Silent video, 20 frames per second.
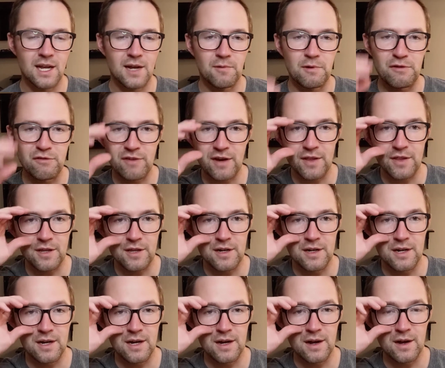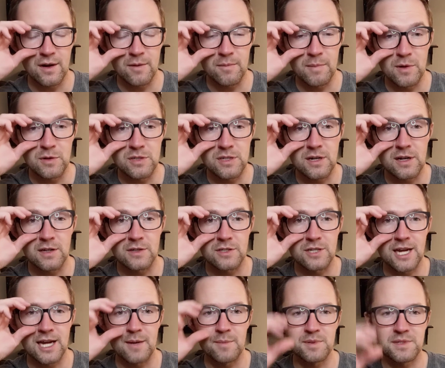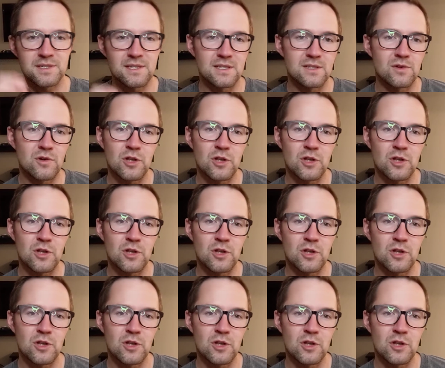We found that on most college campuses,